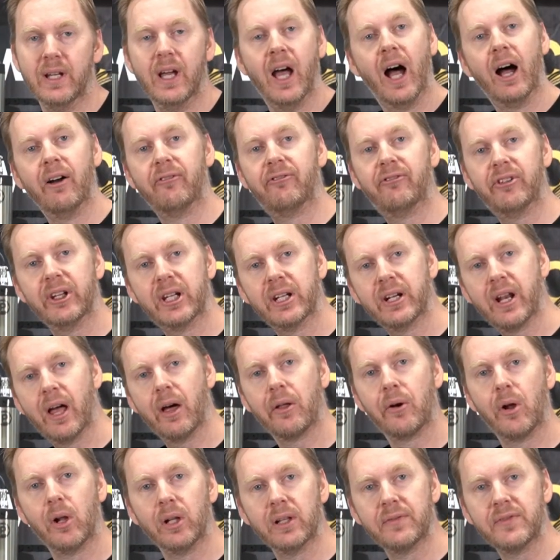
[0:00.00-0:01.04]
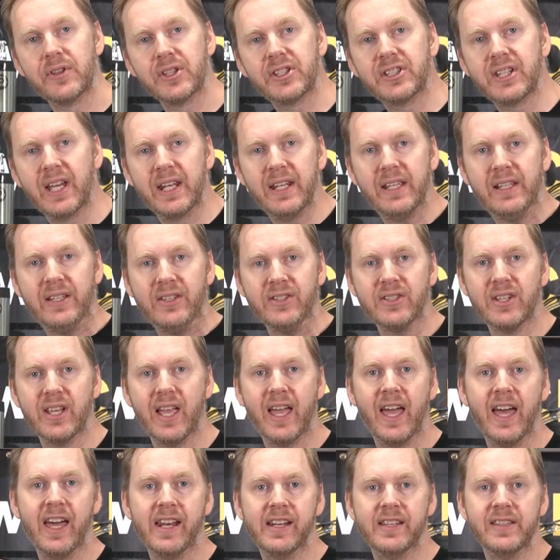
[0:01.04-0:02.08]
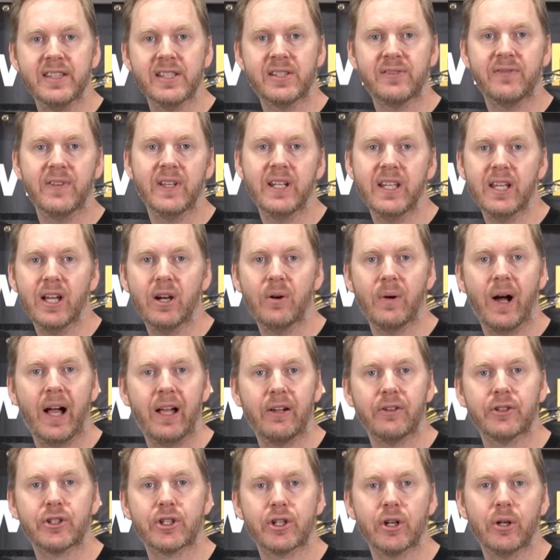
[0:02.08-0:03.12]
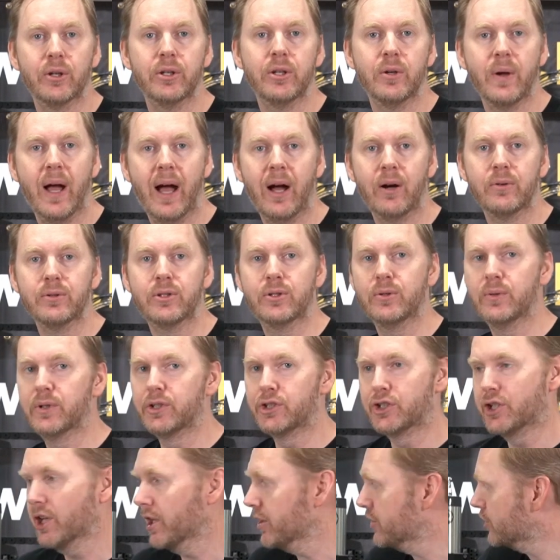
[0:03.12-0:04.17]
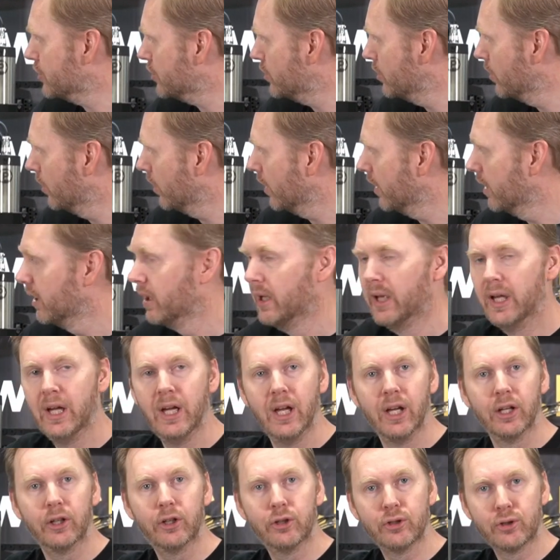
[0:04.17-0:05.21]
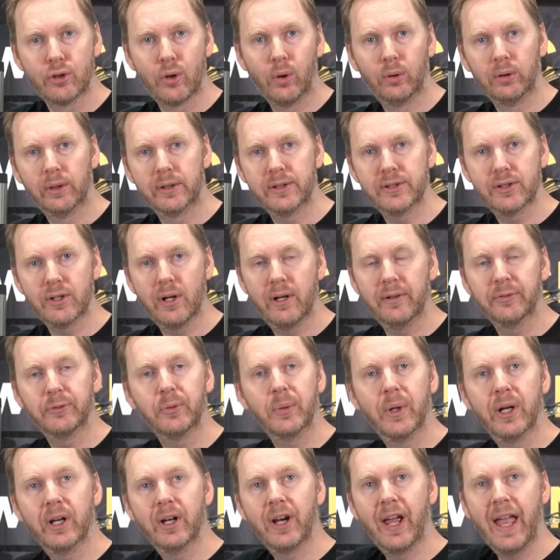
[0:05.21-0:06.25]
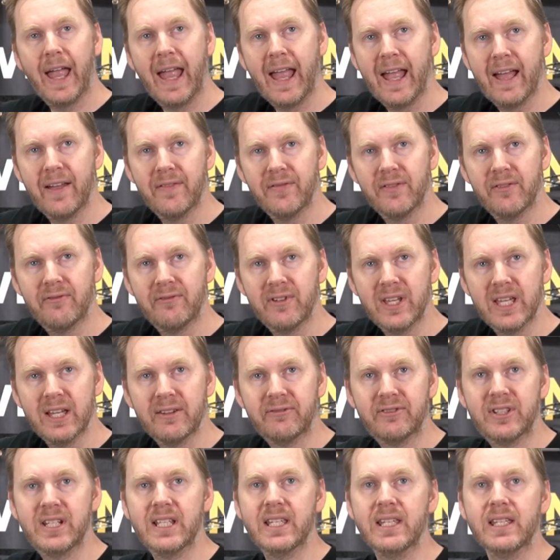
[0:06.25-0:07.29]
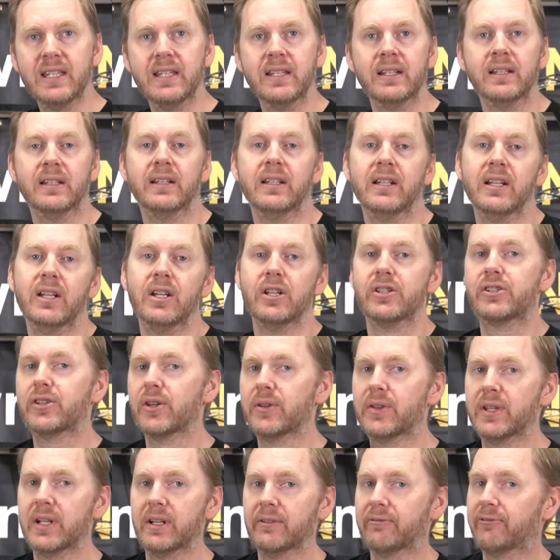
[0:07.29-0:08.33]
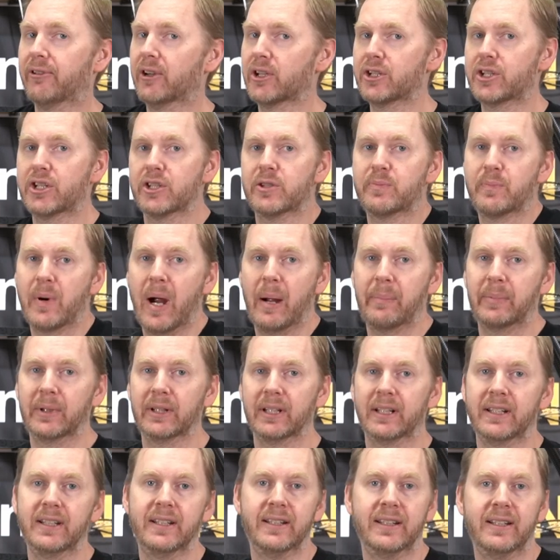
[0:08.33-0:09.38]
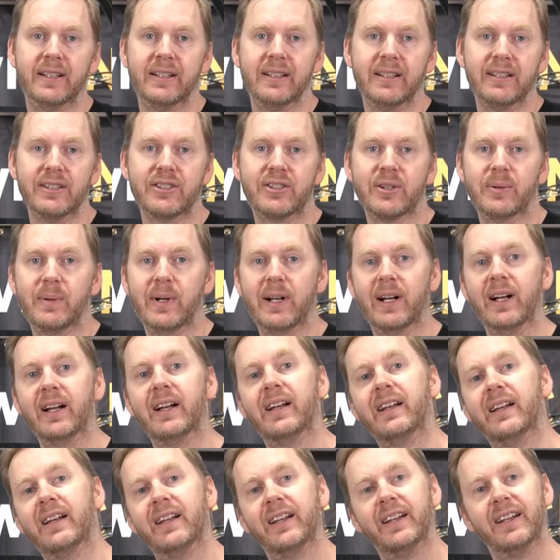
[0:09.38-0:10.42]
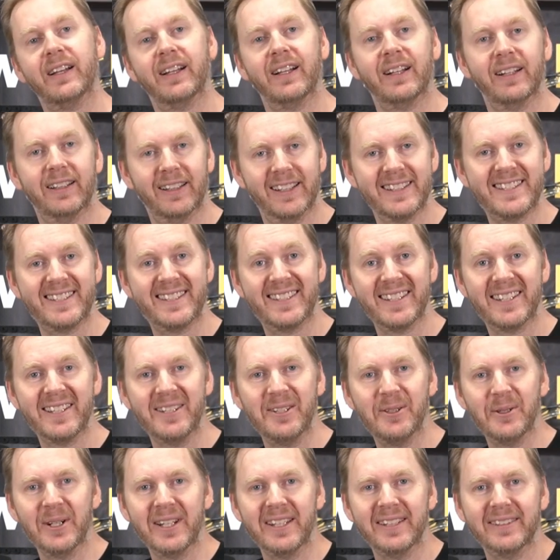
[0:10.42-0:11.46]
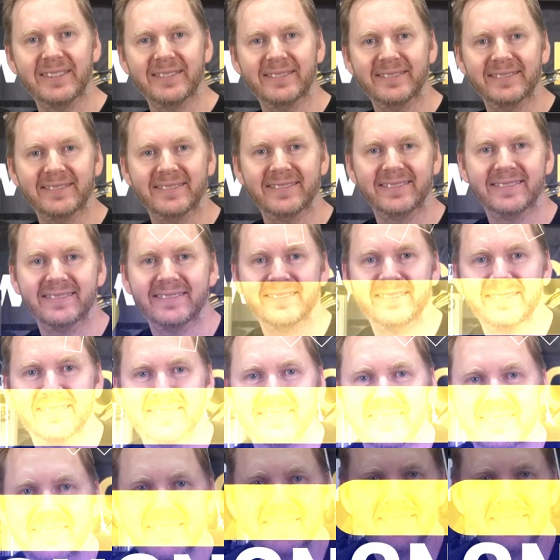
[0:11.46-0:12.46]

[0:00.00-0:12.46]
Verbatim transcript: I've figured out all of the settings, and in this video, I'll show you how to adjust your controller software and the V F D so that it functions properly. So uh, let's dig into it. Mm.